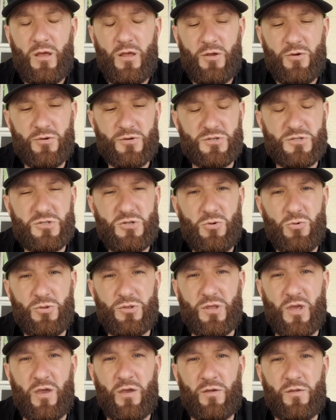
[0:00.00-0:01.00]
There's two
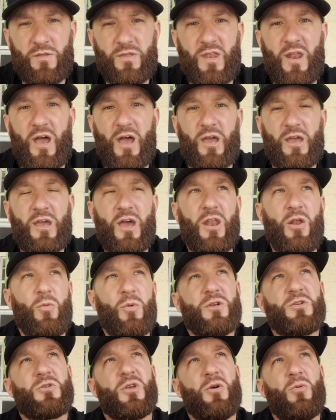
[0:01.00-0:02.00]
things that I kind of
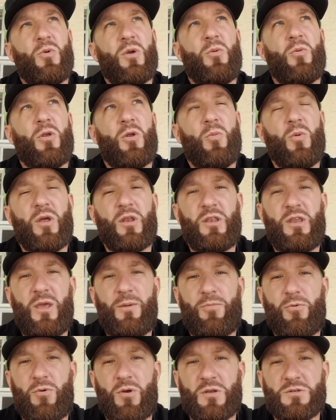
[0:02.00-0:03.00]
wish that we would have went
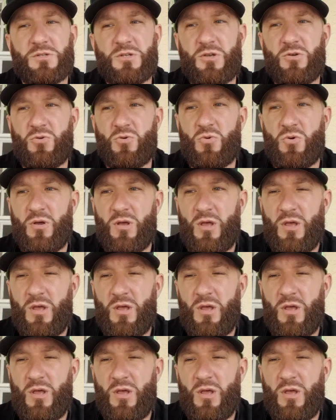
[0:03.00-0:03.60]
deeper into,